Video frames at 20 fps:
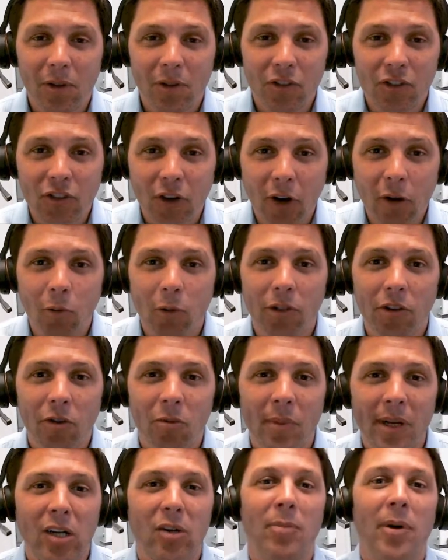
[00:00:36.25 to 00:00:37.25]
Start with your
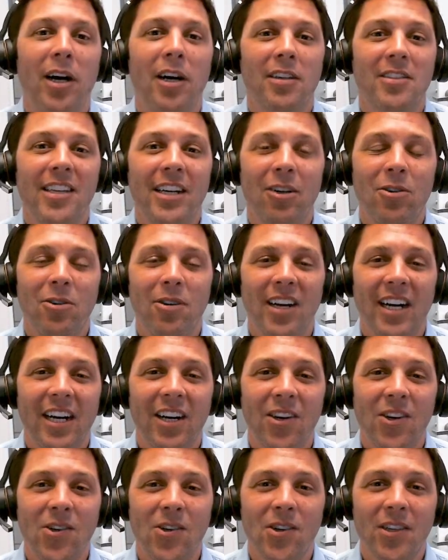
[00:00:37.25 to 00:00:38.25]
mailbox.
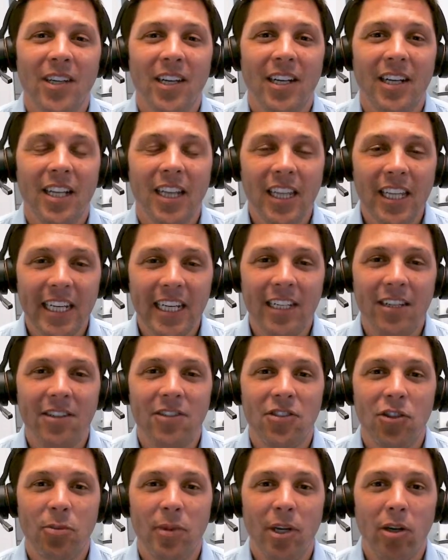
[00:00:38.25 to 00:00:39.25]
How clean
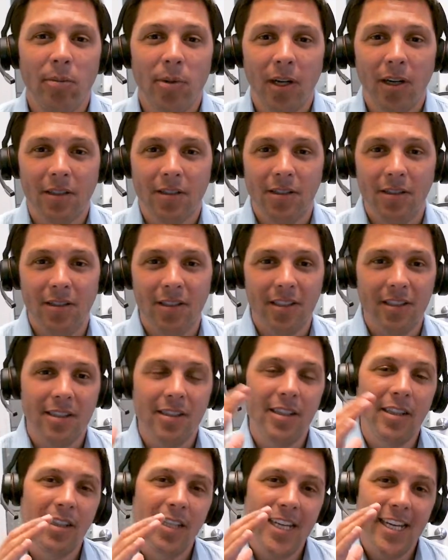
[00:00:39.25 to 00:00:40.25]
does your mailbox look? Is
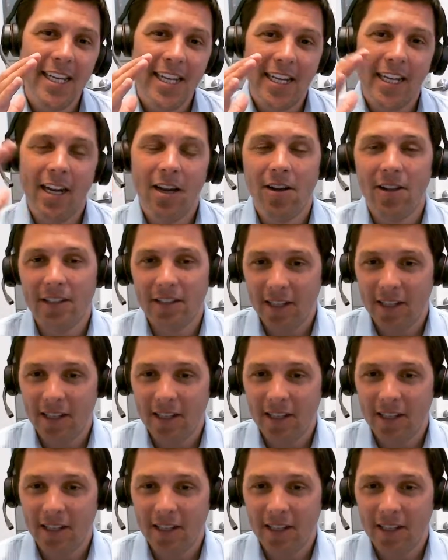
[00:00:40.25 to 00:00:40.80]
it leaning?